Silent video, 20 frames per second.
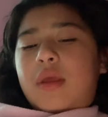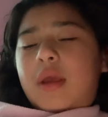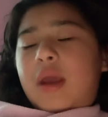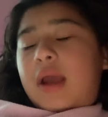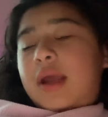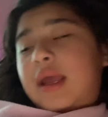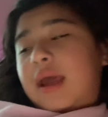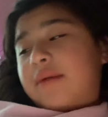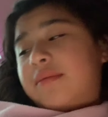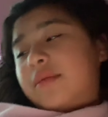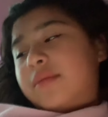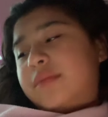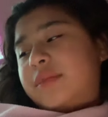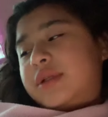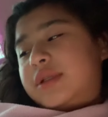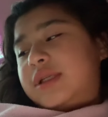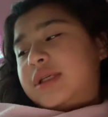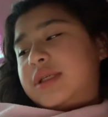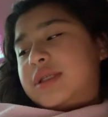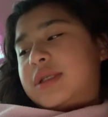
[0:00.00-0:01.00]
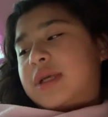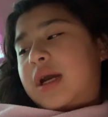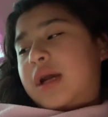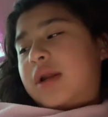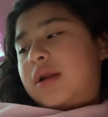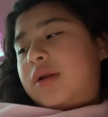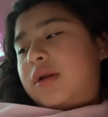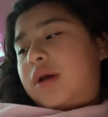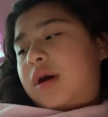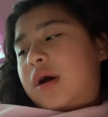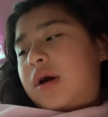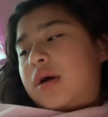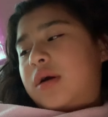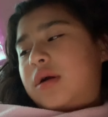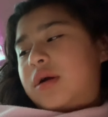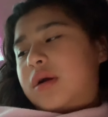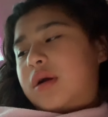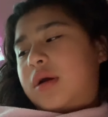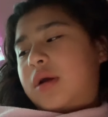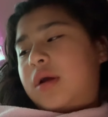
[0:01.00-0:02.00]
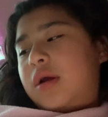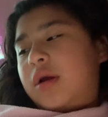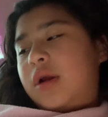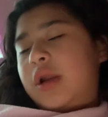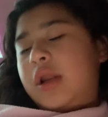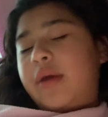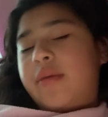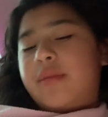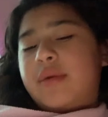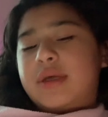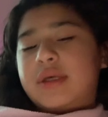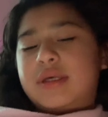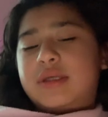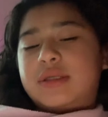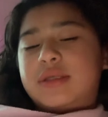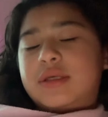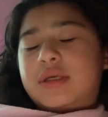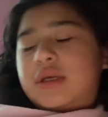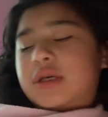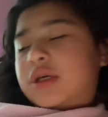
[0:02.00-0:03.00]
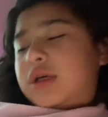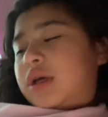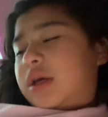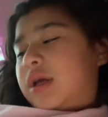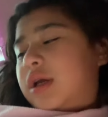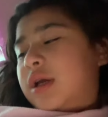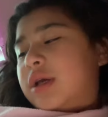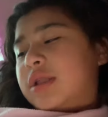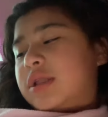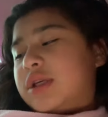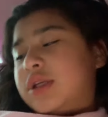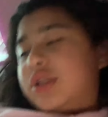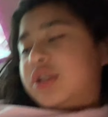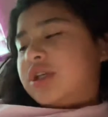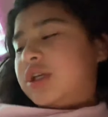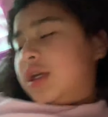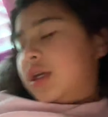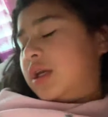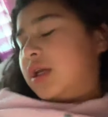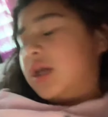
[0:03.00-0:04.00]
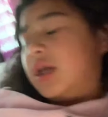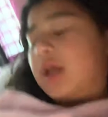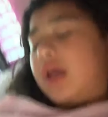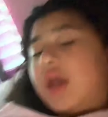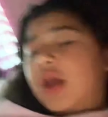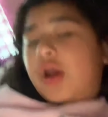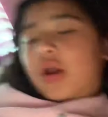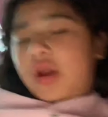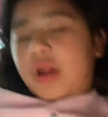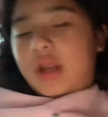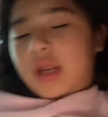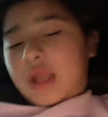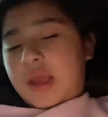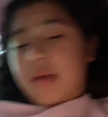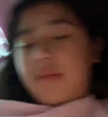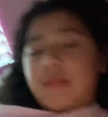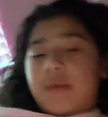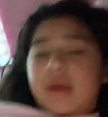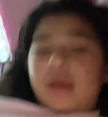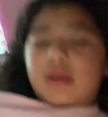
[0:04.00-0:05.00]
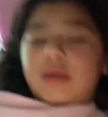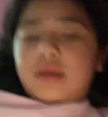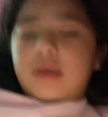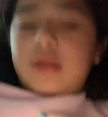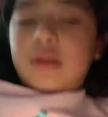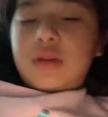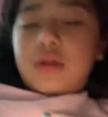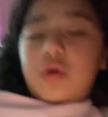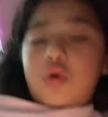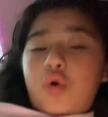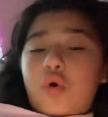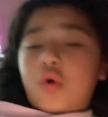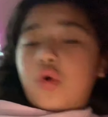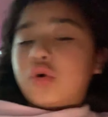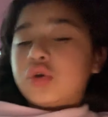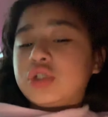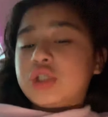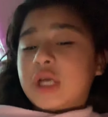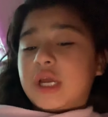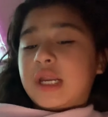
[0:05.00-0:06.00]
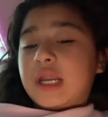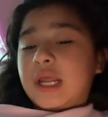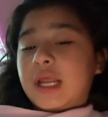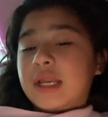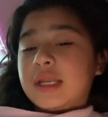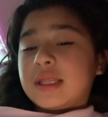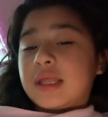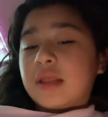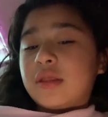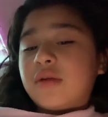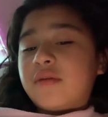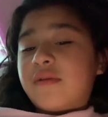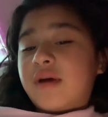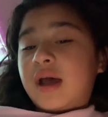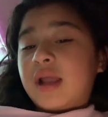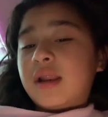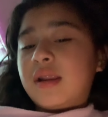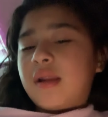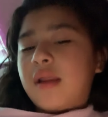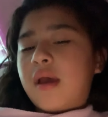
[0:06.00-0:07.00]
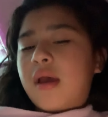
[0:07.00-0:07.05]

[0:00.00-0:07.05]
I have a Maltese kind of dog. Her name is. It's a she. Her name is Coco Chanel Sandoval.